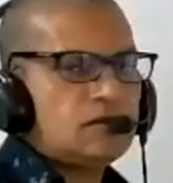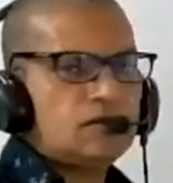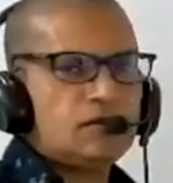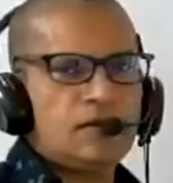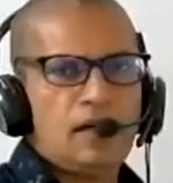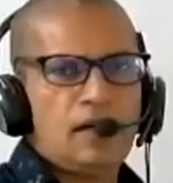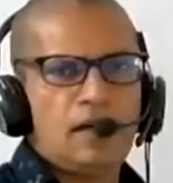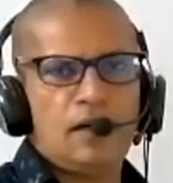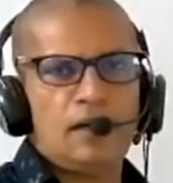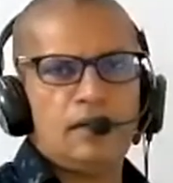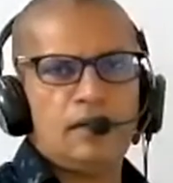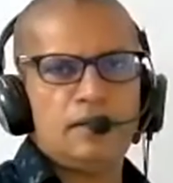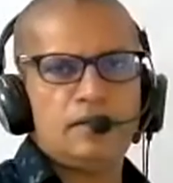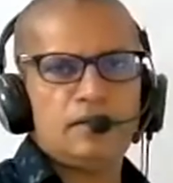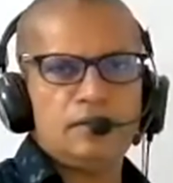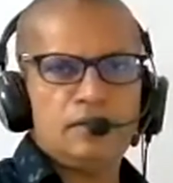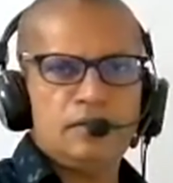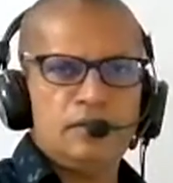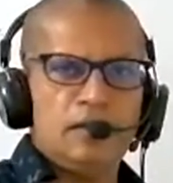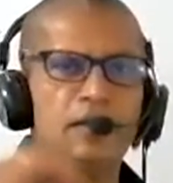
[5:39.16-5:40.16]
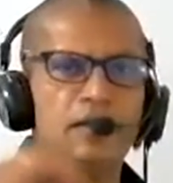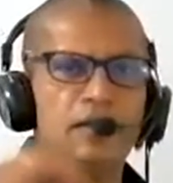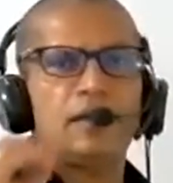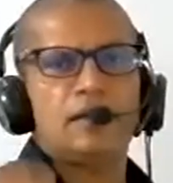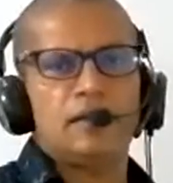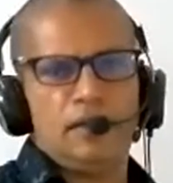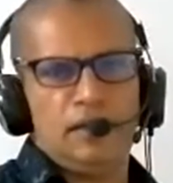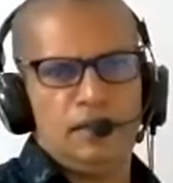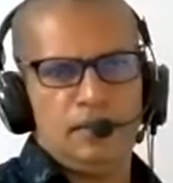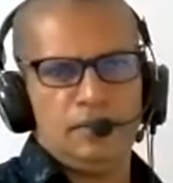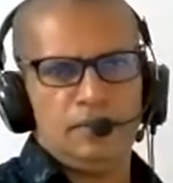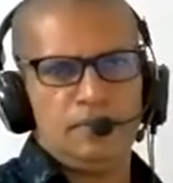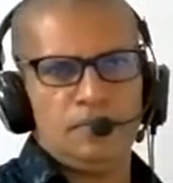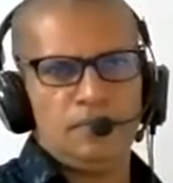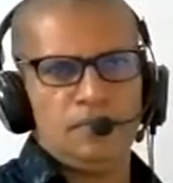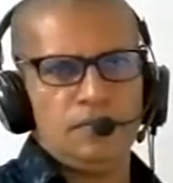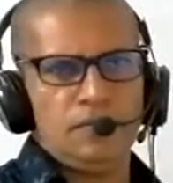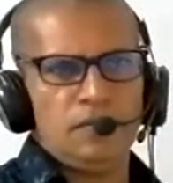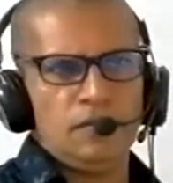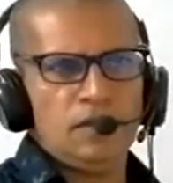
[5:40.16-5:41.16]
the hard disk directly.
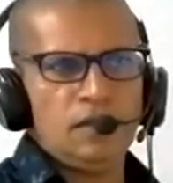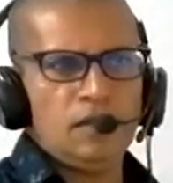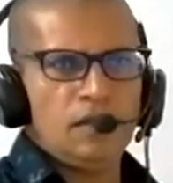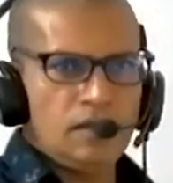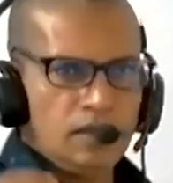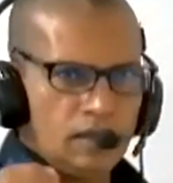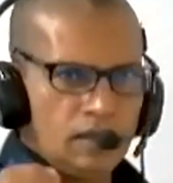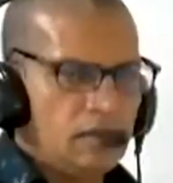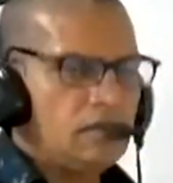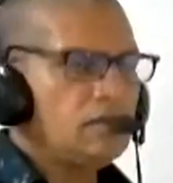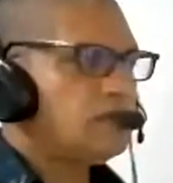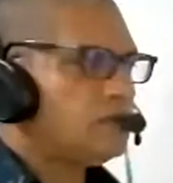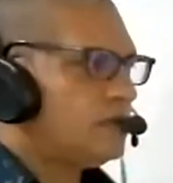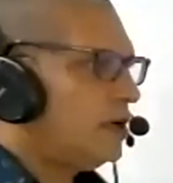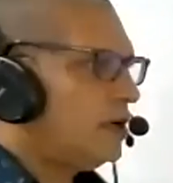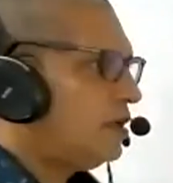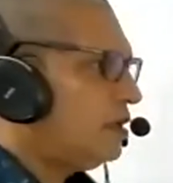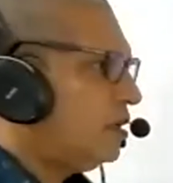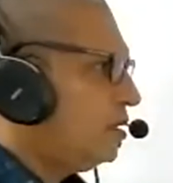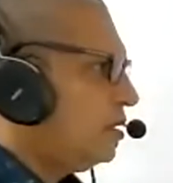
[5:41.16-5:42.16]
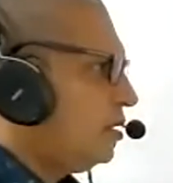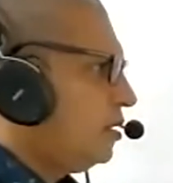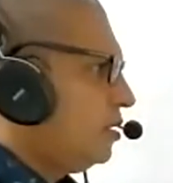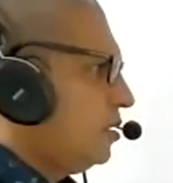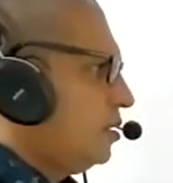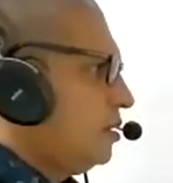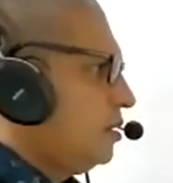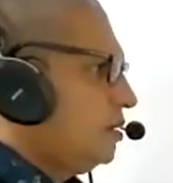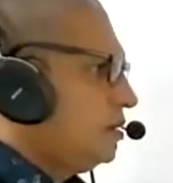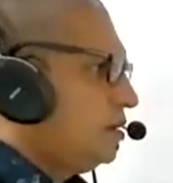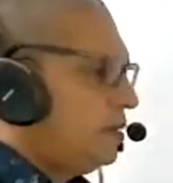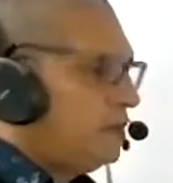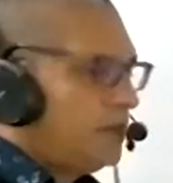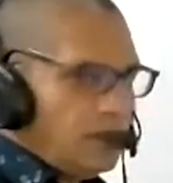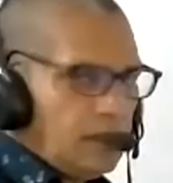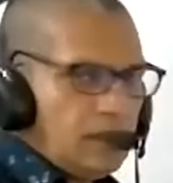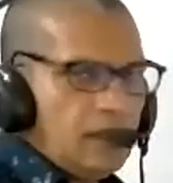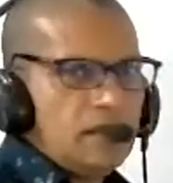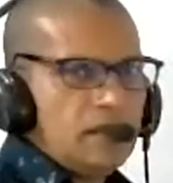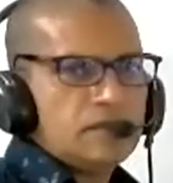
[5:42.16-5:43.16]
Instead, the
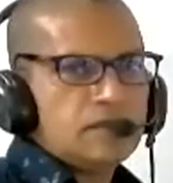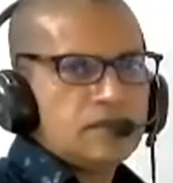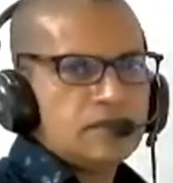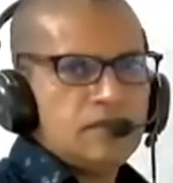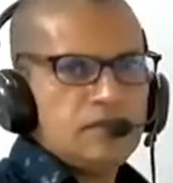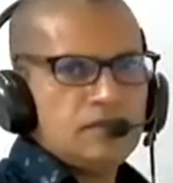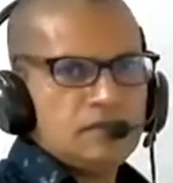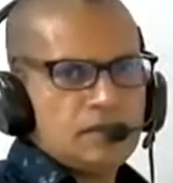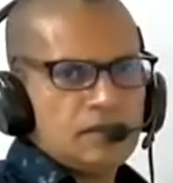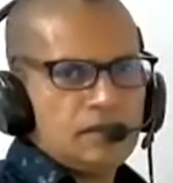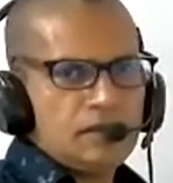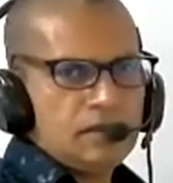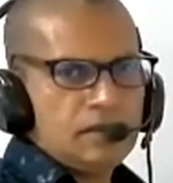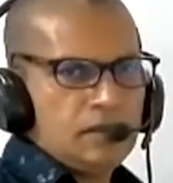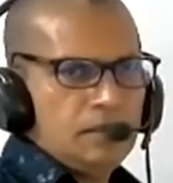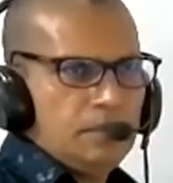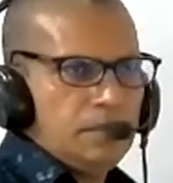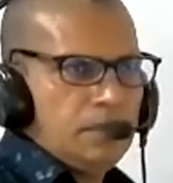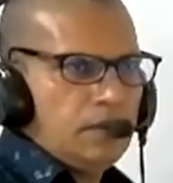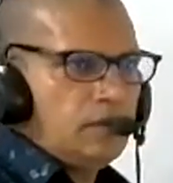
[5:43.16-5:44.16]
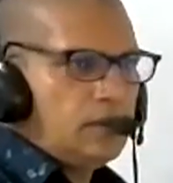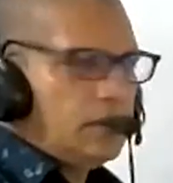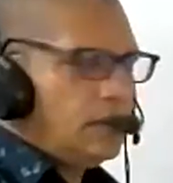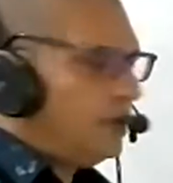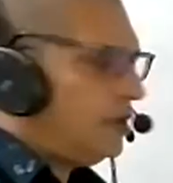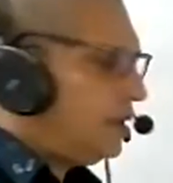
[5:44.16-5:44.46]
mechanism inside the computer